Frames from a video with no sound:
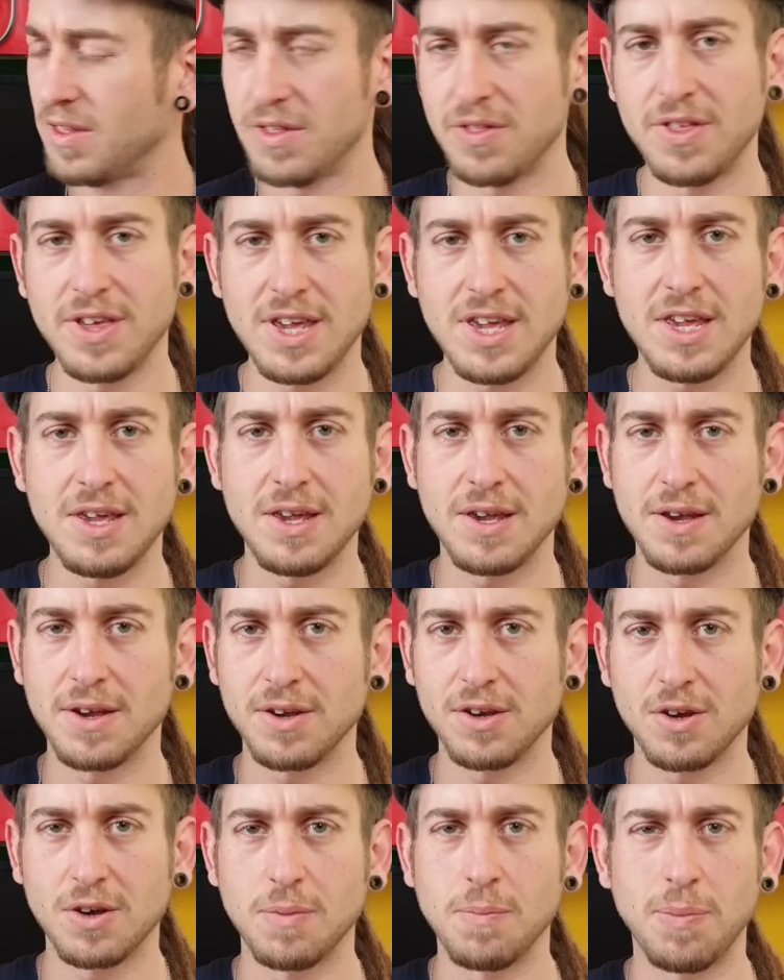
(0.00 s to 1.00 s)
the
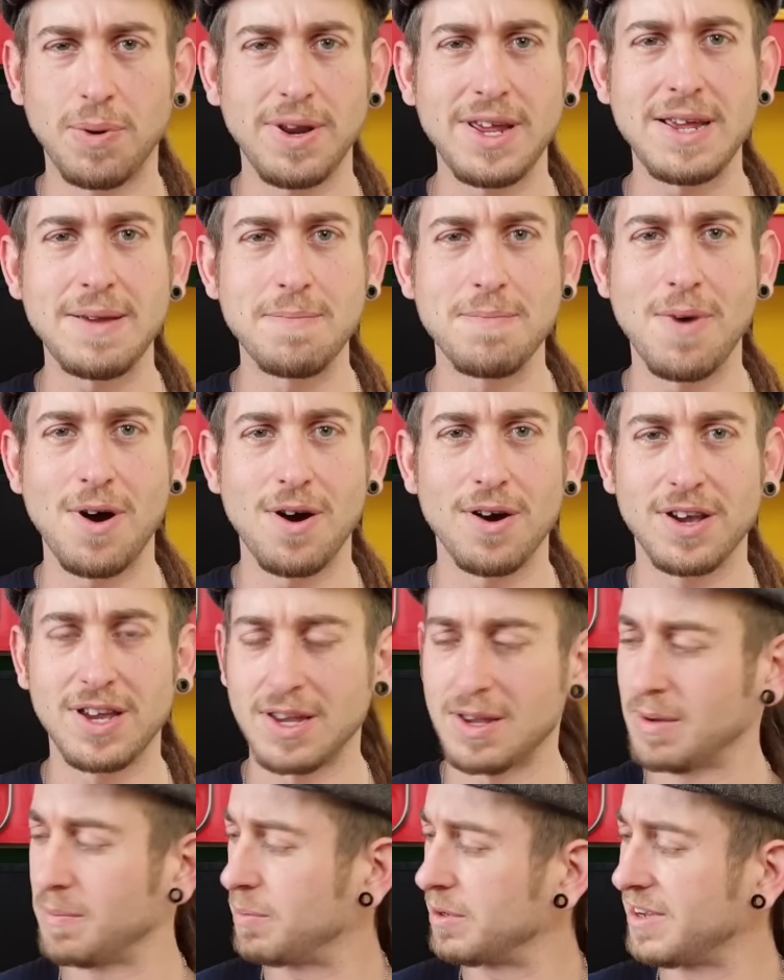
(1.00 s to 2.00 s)
complete
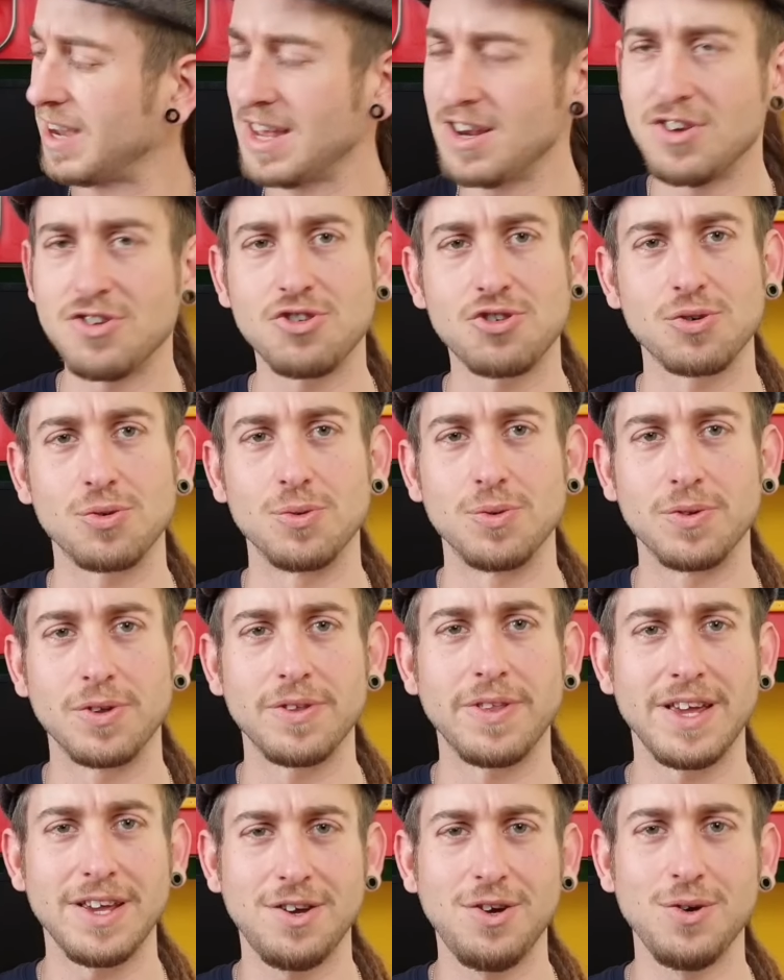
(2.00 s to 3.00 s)
market potential that
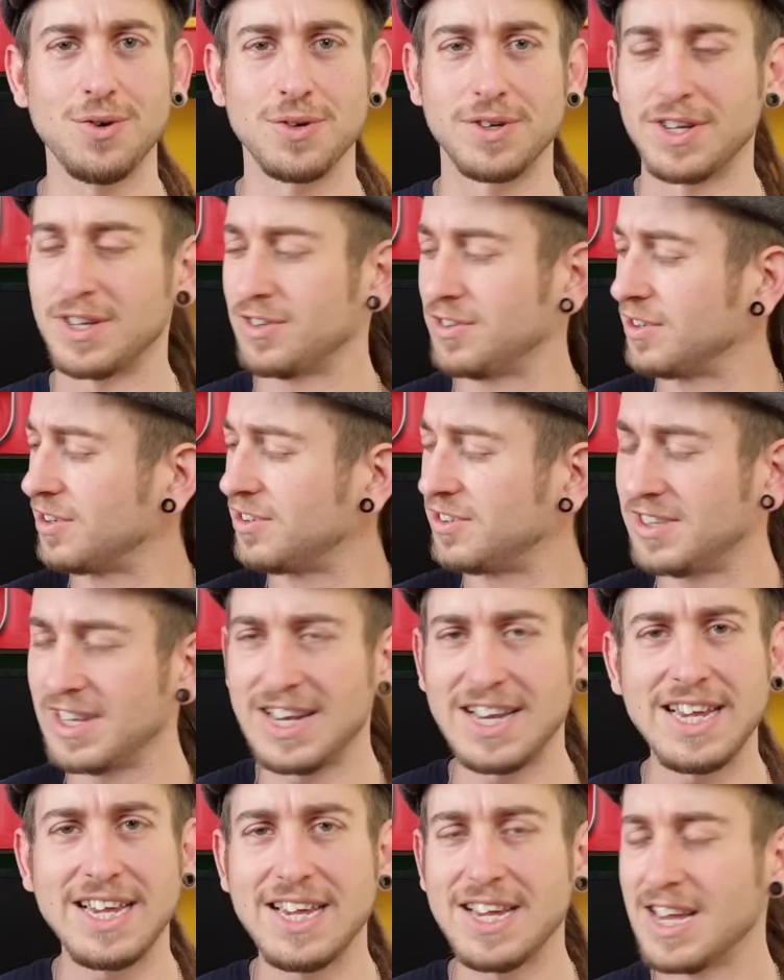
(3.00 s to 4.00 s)
they could. It's a
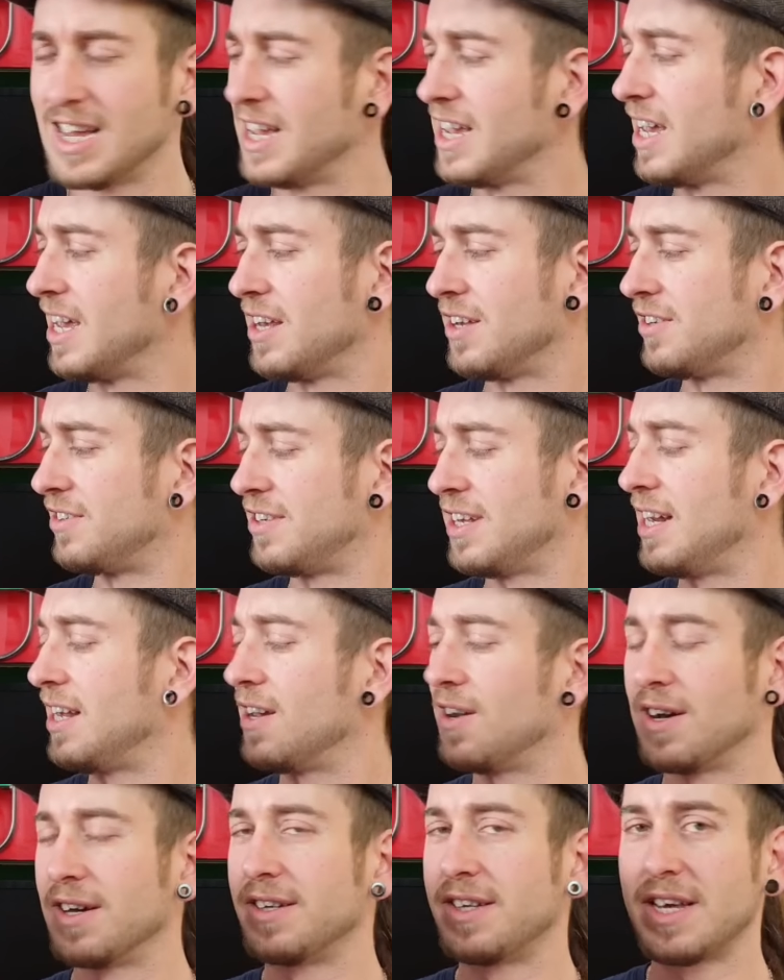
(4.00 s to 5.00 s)
silly
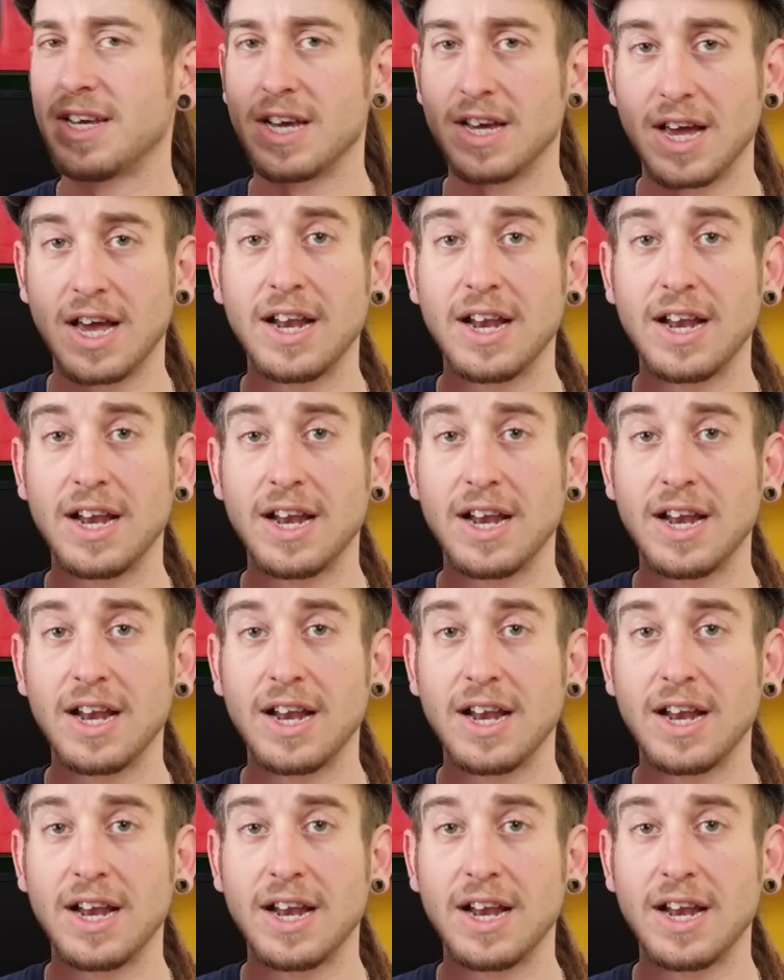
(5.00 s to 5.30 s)
idea.